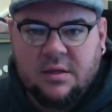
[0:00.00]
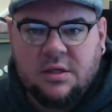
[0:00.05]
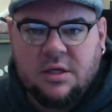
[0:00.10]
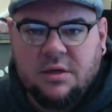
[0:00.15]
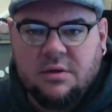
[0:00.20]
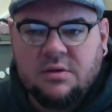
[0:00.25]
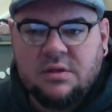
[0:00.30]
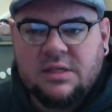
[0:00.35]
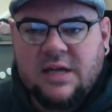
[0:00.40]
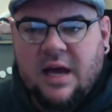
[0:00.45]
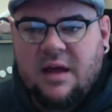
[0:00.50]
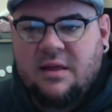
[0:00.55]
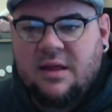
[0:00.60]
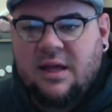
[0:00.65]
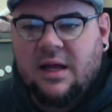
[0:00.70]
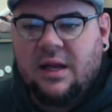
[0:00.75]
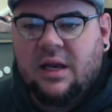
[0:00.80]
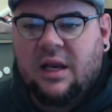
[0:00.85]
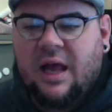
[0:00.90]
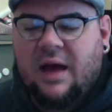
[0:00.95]
Tuesday,
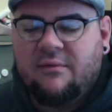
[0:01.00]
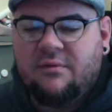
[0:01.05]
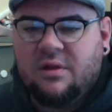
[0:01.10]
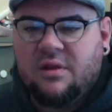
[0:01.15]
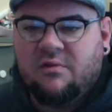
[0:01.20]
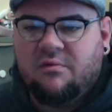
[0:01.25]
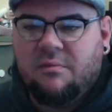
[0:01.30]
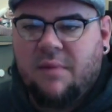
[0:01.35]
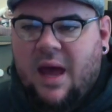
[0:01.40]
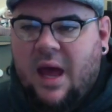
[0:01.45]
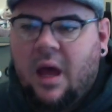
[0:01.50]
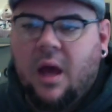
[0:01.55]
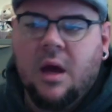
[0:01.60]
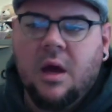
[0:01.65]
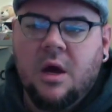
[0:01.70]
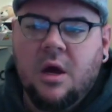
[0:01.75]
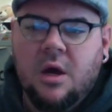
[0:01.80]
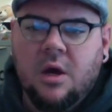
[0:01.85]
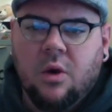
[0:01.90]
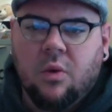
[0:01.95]
the 11th of May,
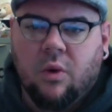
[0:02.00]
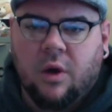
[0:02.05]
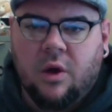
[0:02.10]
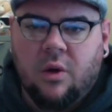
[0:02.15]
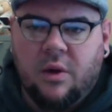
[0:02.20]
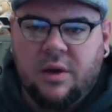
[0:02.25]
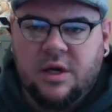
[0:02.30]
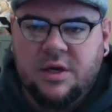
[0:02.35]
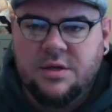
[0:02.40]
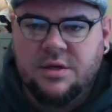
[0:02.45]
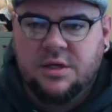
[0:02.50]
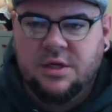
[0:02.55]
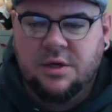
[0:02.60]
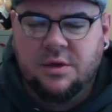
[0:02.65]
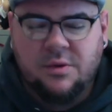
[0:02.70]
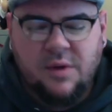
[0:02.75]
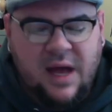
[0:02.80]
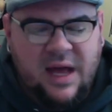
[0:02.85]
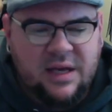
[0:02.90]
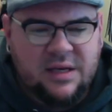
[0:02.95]
we're going to
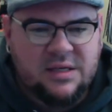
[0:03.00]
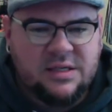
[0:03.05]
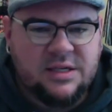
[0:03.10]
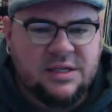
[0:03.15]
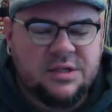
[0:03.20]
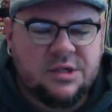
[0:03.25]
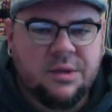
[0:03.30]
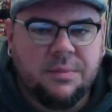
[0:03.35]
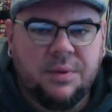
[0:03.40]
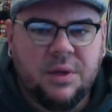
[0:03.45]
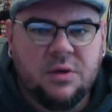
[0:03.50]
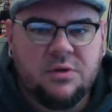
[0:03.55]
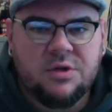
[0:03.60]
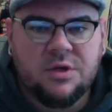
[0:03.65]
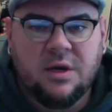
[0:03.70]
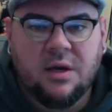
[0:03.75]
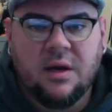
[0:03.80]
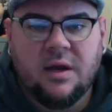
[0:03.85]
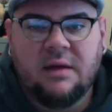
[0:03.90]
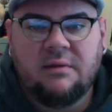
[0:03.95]
do a
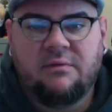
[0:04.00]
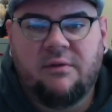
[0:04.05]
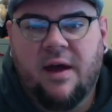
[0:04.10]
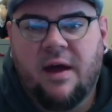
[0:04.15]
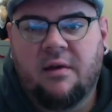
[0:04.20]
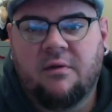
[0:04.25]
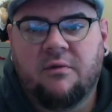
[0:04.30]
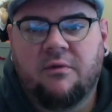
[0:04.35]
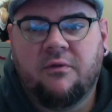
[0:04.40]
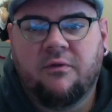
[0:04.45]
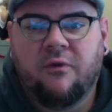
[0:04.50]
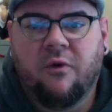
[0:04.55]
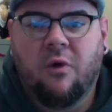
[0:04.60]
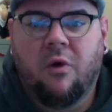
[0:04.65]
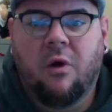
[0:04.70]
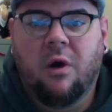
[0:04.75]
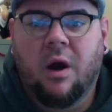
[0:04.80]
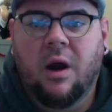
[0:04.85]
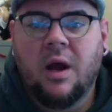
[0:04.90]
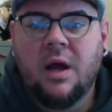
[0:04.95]
distribution event
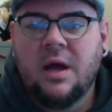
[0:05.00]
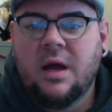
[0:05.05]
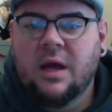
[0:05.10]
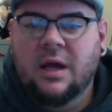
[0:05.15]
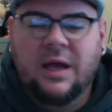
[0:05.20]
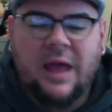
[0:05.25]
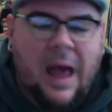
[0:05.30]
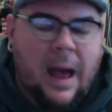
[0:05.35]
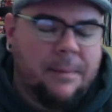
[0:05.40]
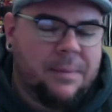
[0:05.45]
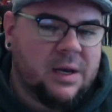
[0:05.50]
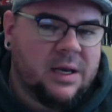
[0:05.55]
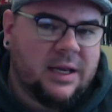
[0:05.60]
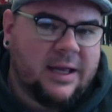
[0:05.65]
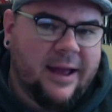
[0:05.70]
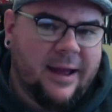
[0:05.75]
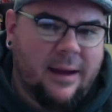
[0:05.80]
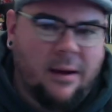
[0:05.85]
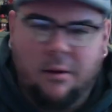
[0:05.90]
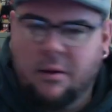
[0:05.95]
for cap and
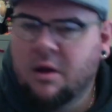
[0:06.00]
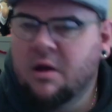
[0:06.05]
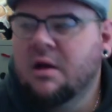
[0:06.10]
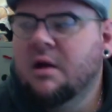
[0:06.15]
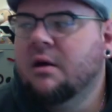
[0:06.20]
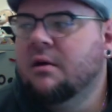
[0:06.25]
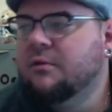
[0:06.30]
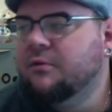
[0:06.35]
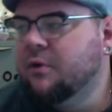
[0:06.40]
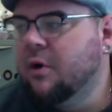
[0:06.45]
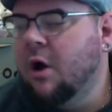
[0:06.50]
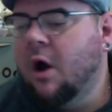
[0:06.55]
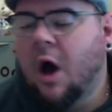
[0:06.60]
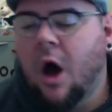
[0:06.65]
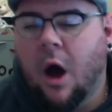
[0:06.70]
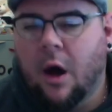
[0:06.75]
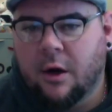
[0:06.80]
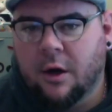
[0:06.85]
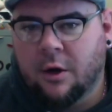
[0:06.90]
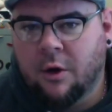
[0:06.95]
gown, for
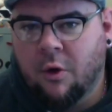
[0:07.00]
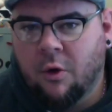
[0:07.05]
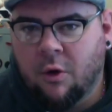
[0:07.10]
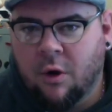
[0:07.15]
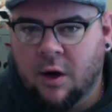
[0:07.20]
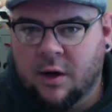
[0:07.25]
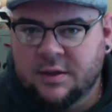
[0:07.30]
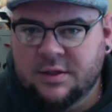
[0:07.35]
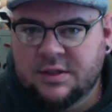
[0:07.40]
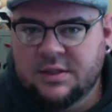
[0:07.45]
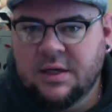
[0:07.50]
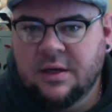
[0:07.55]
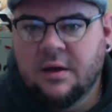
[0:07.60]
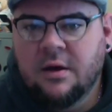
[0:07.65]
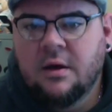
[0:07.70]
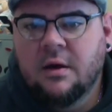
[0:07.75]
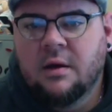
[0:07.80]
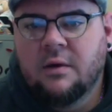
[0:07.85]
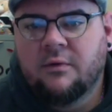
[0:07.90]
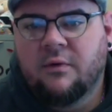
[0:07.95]
honor cords,
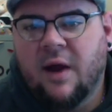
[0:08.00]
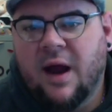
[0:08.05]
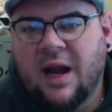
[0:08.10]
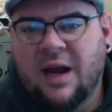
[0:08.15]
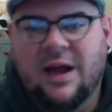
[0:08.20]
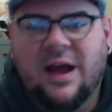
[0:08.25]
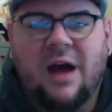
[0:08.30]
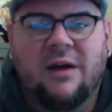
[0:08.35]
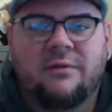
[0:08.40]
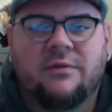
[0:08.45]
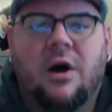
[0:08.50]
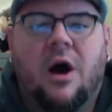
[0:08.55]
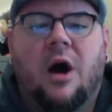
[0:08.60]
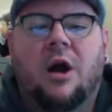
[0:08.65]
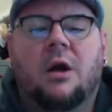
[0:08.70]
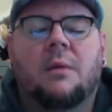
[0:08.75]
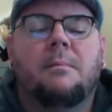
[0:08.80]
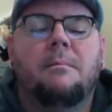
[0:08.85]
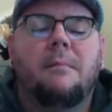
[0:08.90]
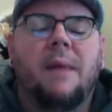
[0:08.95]
for any kind of
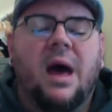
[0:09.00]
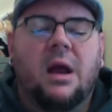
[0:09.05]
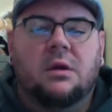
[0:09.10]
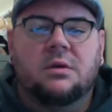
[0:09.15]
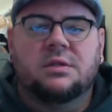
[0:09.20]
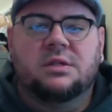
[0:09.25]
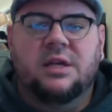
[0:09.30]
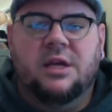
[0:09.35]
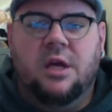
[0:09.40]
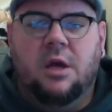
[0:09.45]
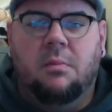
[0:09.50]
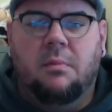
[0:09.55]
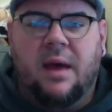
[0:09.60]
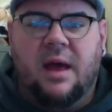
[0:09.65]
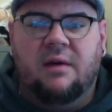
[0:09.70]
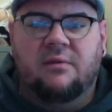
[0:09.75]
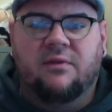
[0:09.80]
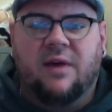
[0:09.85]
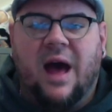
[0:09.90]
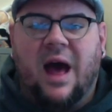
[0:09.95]
honor medals that you may
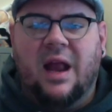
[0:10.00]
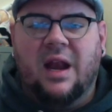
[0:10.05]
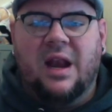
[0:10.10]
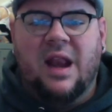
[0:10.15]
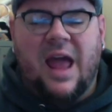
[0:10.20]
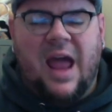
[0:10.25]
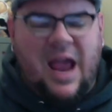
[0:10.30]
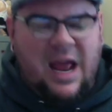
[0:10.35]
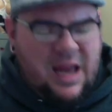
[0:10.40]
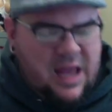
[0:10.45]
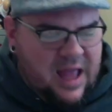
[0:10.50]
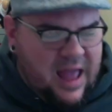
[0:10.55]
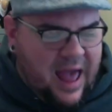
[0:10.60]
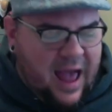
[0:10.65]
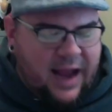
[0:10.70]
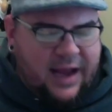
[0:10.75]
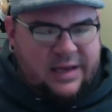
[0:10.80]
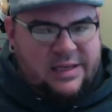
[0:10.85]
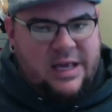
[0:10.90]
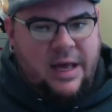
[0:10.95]
have gotten. Any
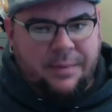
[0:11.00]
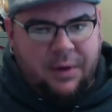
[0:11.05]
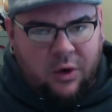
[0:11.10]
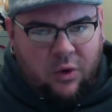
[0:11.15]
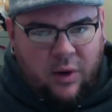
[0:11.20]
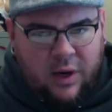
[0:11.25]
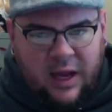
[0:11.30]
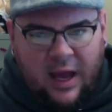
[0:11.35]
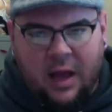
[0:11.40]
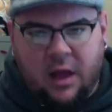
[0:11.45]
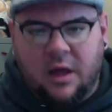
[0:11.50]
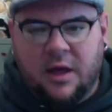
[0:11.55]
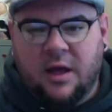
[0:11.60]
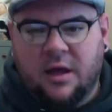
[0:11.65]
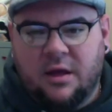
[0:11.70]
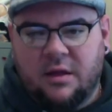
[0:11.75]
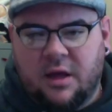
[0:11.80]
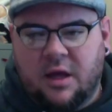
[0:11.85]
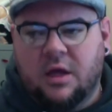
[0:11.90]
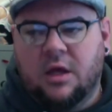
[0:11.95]
academic
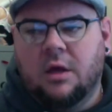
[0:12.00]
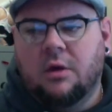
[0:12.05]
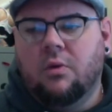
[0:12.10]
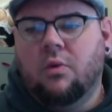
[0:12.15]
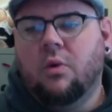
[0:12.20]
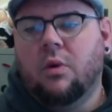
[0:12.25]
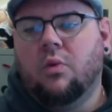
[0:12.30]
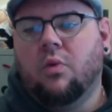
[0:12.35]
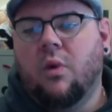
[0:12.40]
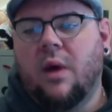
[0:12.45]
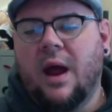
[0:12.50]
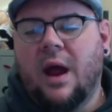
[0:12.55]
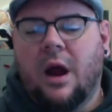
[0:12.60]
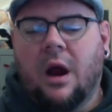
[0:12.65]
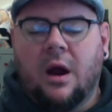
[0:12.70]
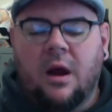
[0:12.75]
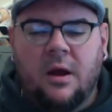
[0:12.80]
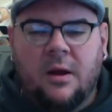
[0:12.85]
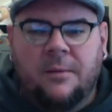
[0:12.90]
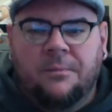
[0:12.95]
regalia that you would
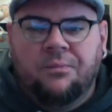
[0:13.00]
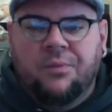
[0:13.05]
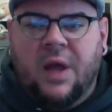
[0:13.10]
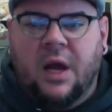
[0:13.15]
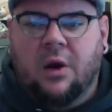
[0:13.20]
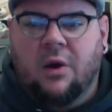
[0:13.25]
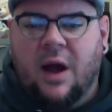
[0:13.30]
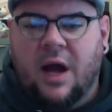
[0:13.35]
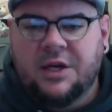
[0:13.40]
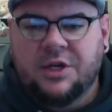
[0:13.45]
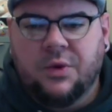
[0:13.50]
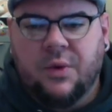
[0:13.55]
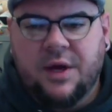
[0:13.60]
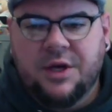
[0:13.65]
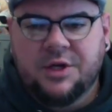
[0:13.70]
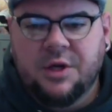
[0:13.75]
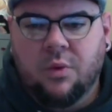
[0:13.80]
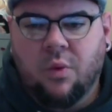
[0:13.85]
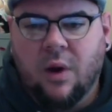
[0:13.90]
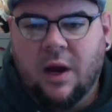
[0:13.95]
wear at
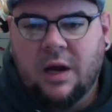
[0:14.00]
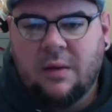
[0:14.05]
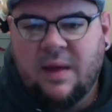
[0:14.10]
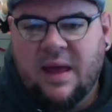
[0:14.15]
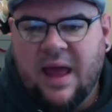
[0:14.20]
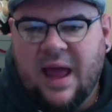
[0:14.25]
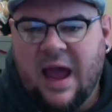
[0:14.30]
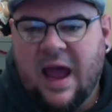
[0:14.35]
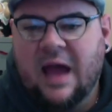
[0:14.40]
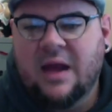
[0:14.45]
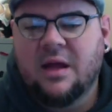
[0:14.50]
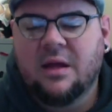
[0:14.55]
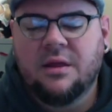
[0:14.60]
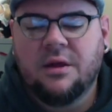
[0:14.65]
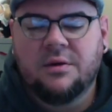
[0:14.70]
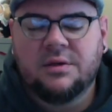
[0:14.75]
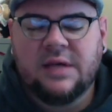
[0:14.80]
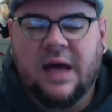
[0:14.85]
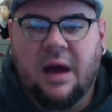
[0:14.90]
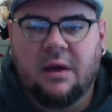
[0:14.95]
graduation, we're going to be handing
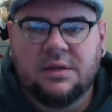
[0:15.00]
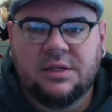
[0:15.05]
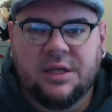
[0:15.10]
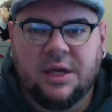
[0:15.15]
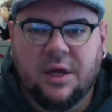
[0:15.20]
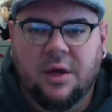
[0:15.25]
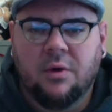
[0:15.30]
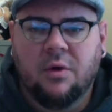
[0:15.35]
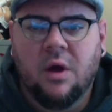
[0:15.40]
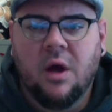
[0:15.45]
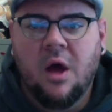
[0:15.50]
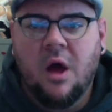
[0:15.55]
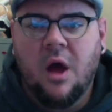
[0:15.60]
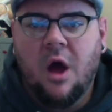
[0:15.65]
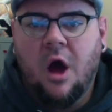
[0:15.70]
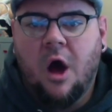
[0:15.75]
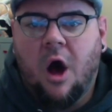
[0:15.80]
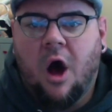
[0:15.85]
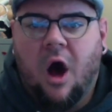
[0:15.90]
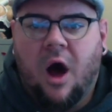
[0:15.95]
those out to you
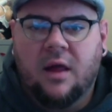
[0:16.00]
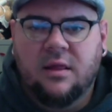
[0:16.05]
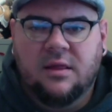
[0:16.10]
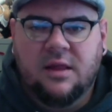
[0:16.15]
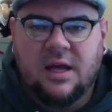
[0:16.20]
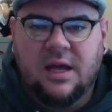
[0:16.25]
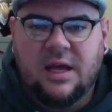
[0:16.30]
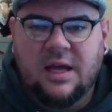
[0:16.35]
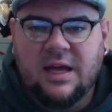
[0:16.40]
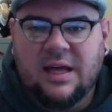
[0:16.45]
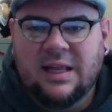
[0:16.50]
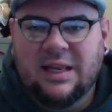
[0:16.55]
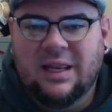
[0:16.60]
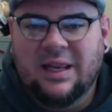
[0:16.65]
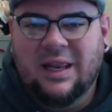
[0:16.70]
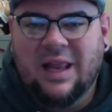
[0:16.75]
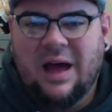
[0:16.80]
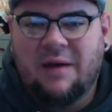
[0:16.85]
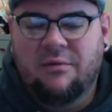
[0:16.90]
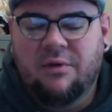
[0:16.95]
on the
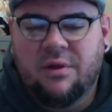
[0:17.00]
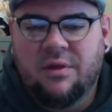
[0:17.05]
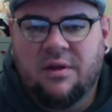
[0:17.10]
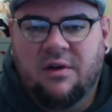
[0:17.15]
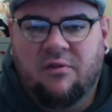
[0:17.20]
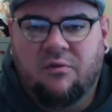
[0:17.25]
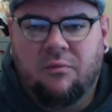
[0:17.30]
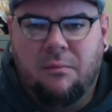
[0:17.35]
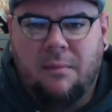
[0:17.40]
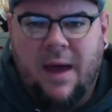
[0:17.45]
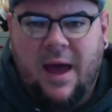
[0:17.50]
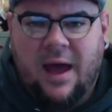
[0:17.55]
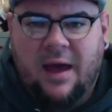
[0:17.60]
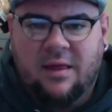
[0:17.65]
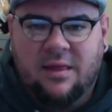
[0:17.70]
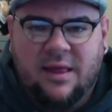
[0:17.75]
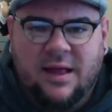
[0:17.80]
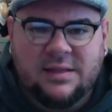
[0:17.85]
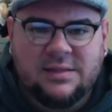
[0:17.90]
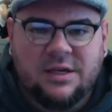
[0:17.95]
11th of May.
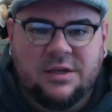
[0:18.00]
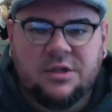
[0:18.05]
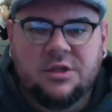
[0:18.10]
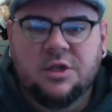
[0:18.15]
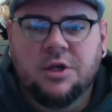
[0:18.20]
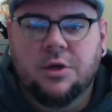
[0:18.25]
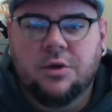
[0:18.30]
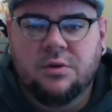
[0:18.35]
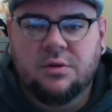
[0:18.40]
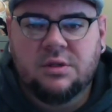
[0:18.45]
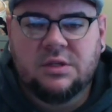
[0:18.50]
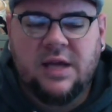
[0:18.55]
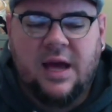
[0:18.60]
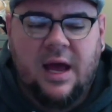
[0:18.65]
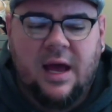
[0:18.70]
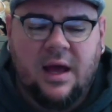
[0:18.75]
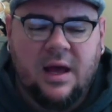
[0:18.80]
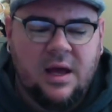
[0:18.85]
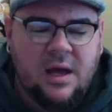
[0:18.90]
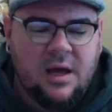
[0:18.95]
That's a
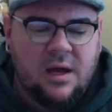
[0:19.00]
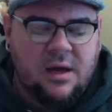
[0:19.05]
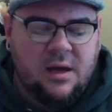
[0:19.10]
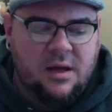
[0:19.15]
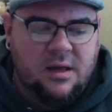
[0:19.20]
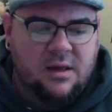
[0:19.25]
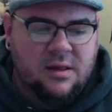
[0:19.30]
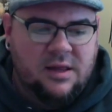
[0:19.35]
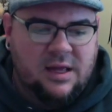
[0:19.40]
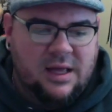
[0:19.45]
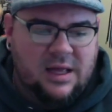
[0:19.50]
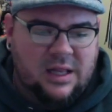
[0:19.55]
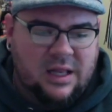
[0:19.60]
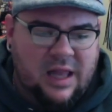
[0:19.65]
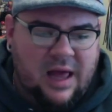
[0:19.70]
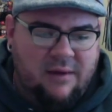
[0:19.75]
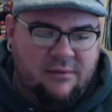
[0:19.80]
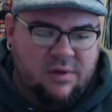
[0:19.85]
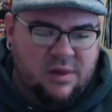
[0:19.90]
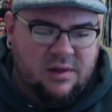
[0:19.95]
Tuesday, the
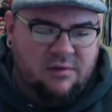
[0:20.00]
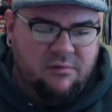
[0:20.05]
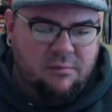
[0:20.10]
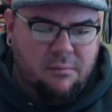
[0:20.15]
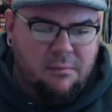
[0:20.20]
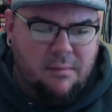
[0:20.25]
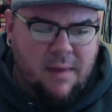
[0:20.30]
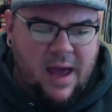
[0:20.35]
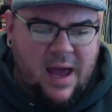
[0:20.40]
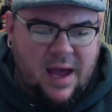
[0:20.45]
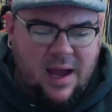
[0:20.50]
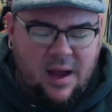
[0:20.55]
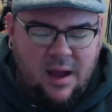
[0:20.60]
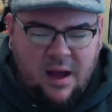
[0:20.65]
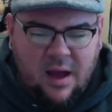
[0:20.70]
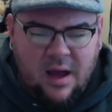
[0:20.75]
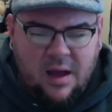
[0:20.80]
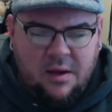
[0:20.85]
11th of May.